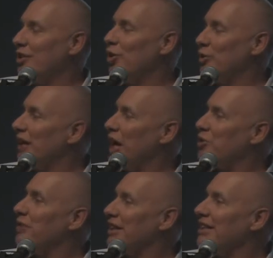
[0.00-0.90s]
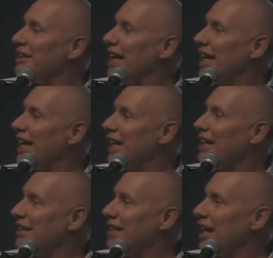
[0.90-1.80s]
you naturally stay in
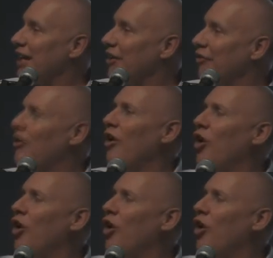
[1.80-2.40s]
a state of